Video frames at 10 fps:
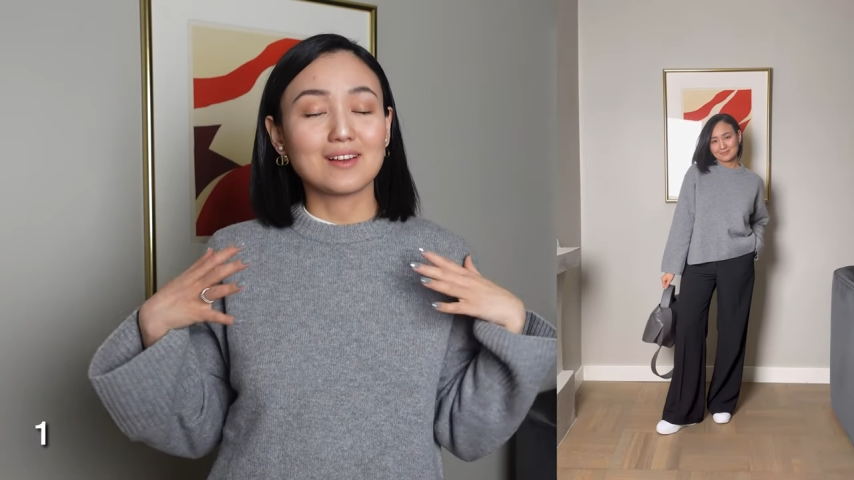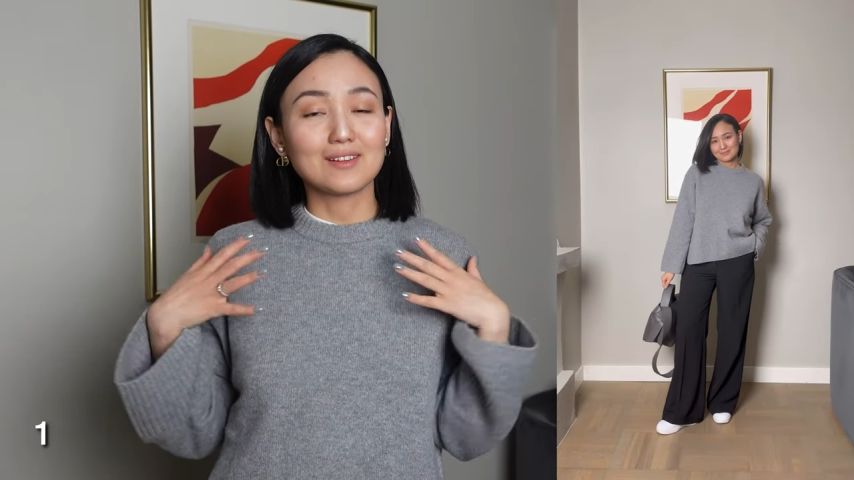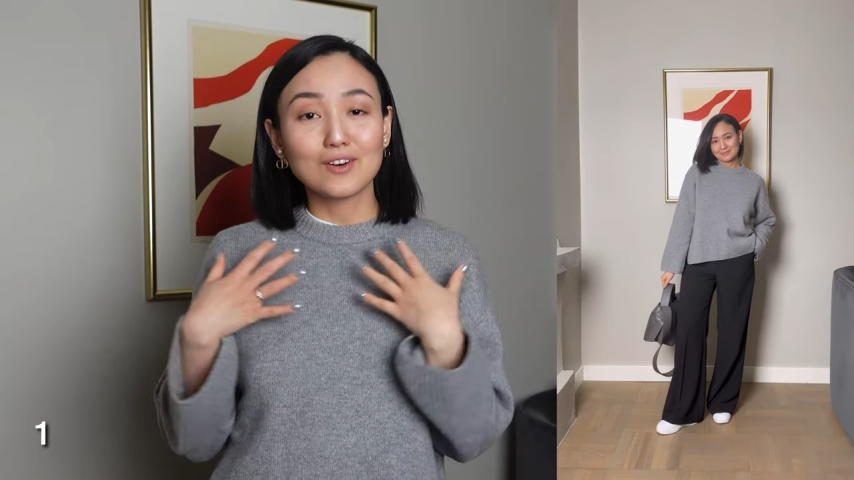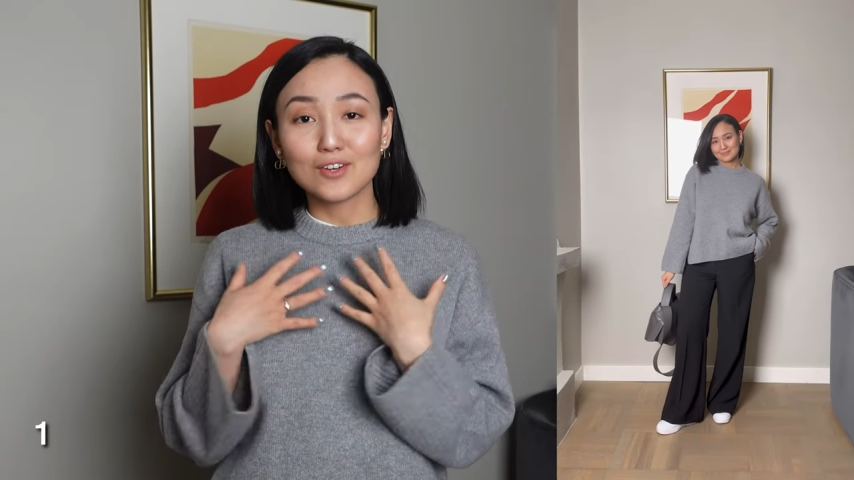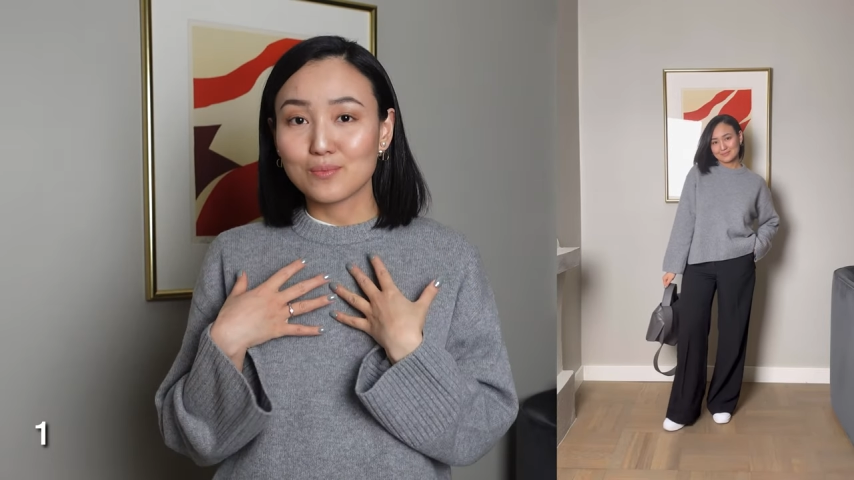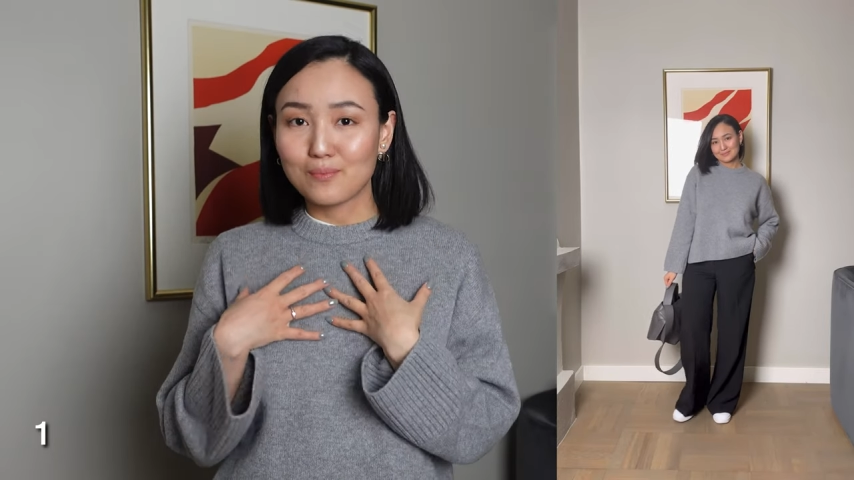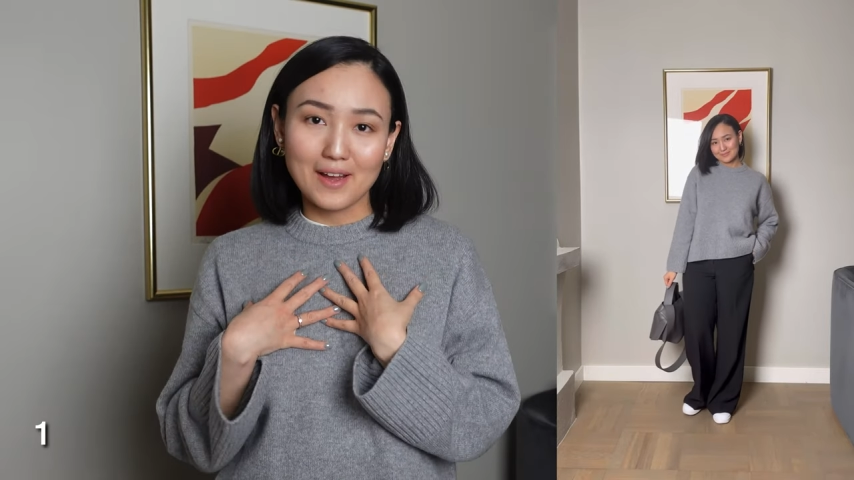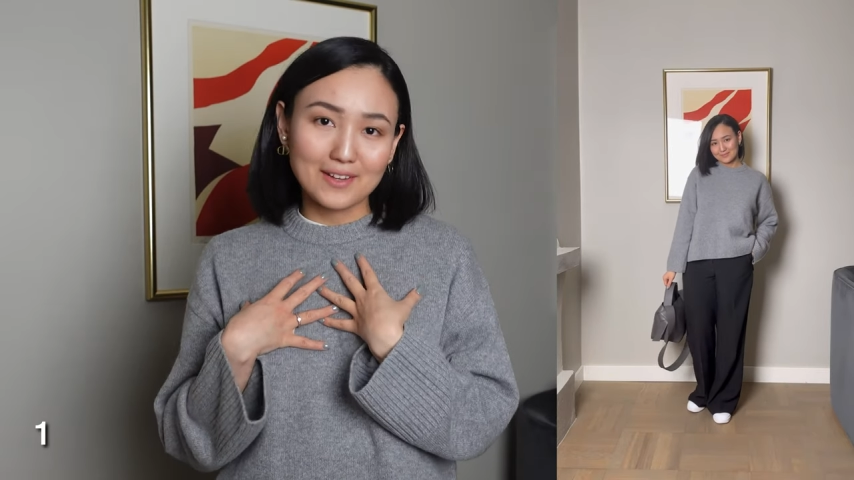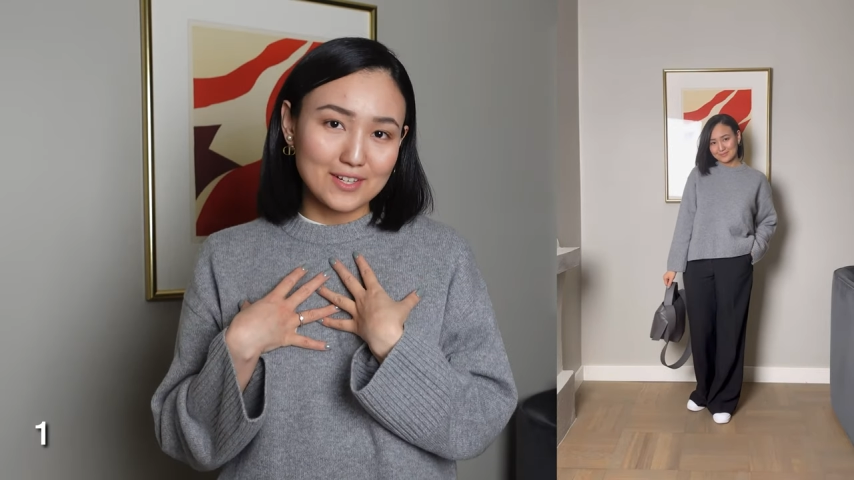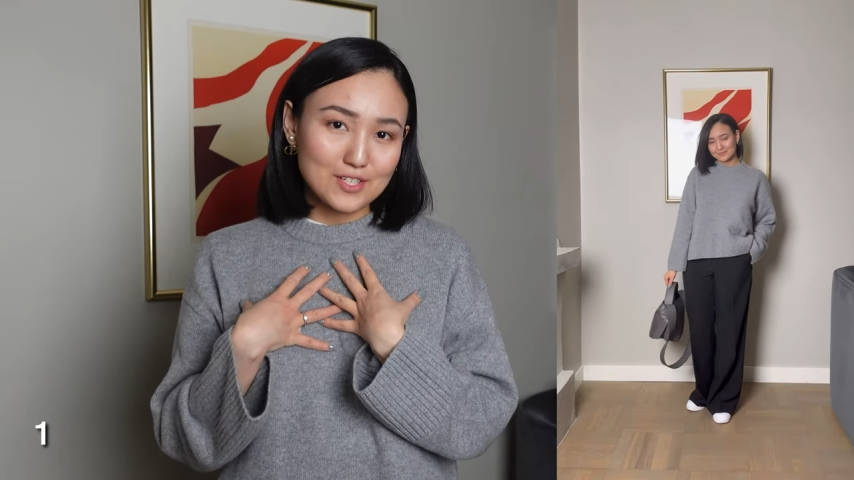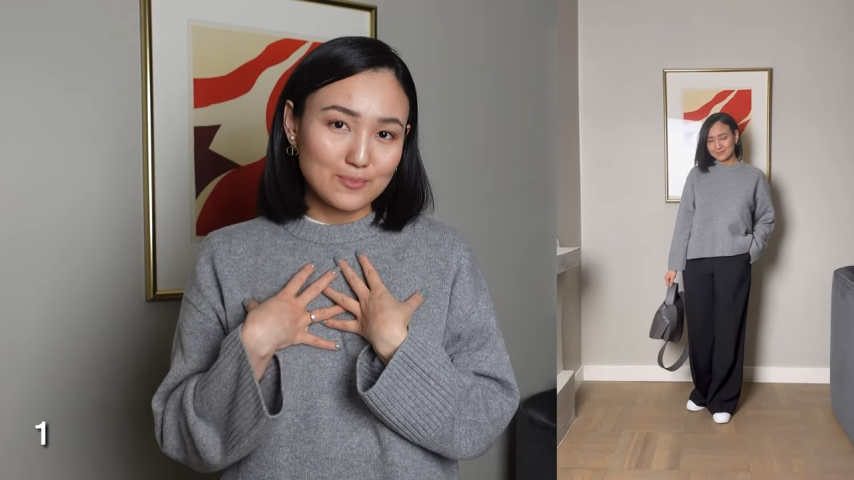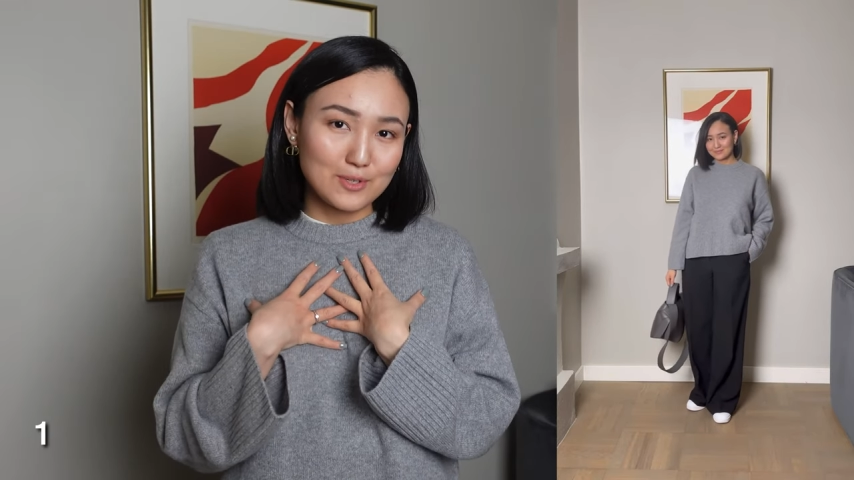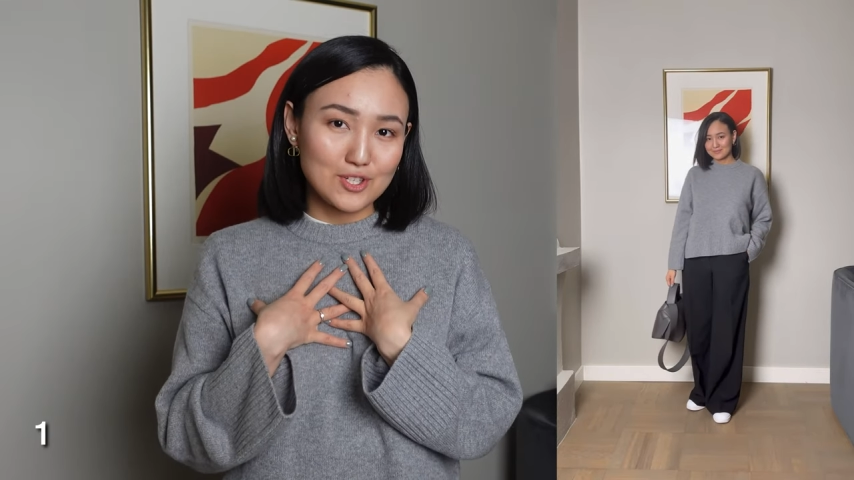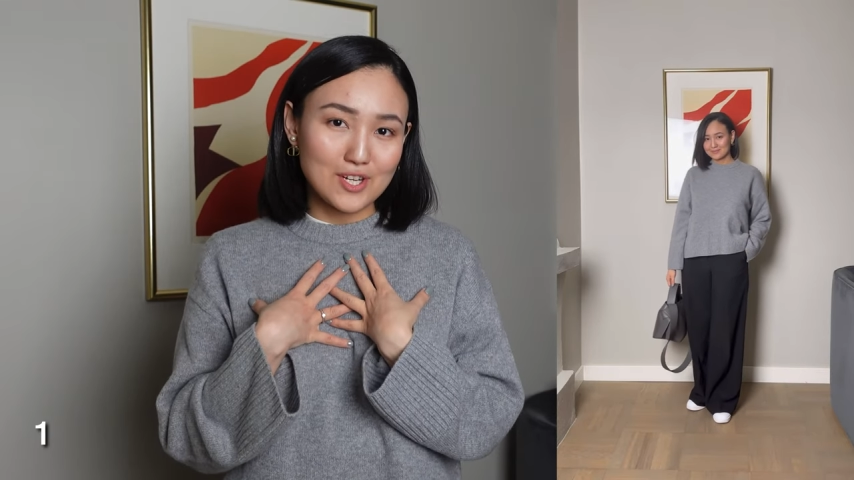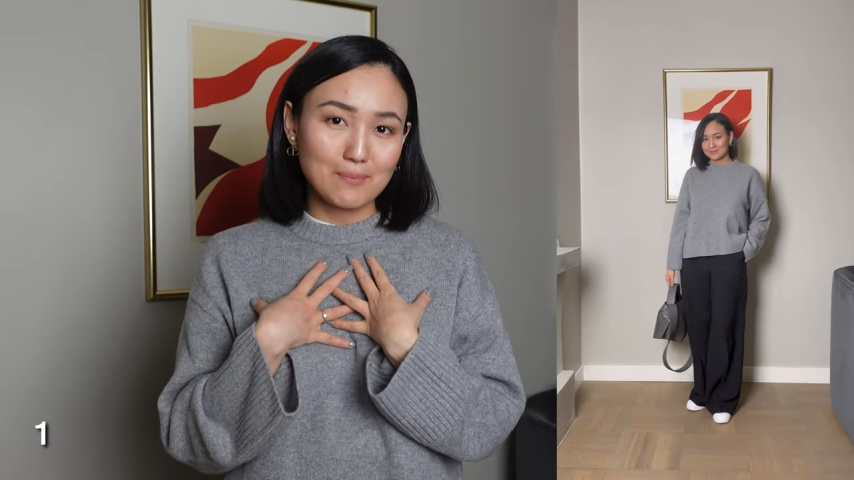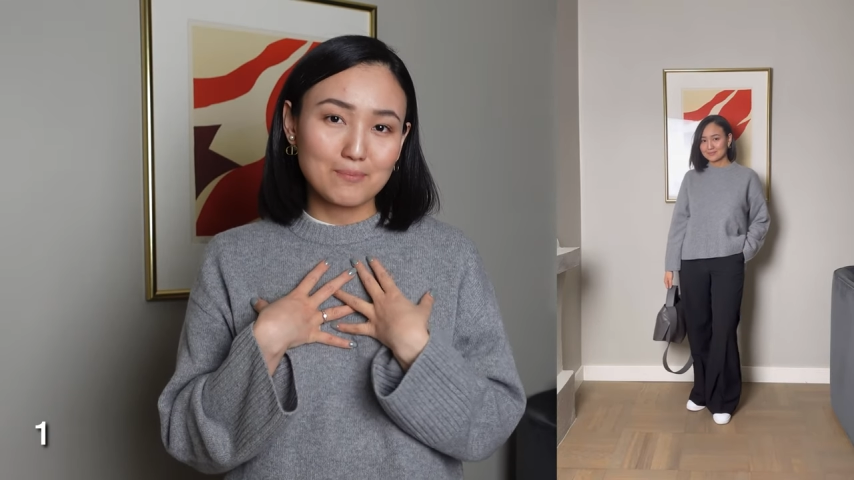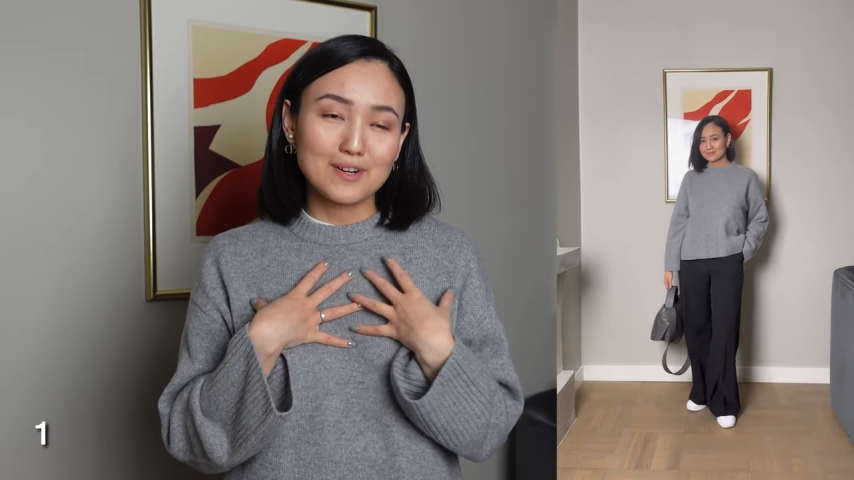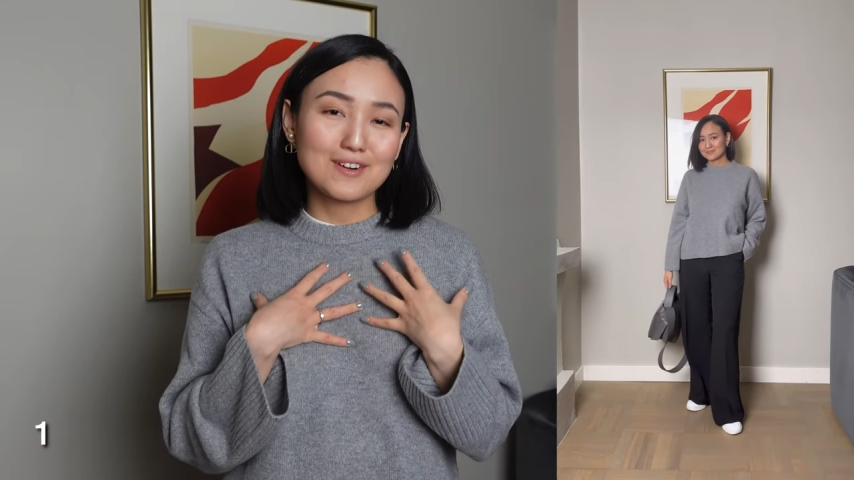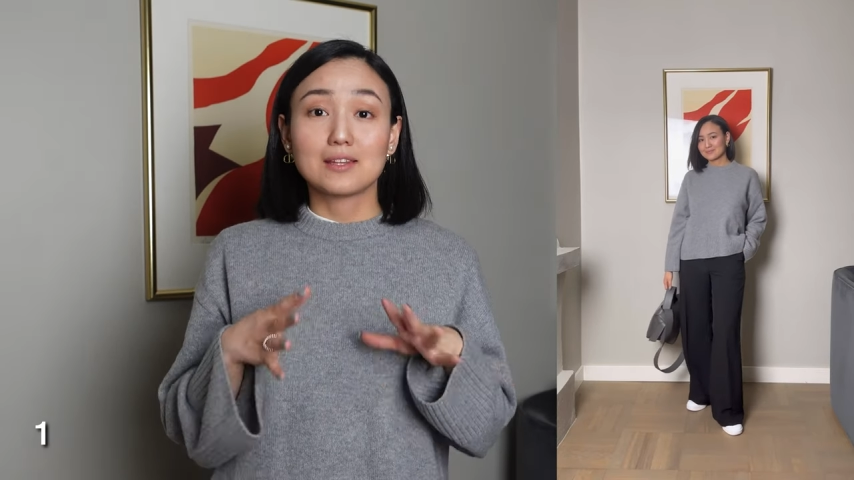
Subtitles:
a lot my cashmere jumper,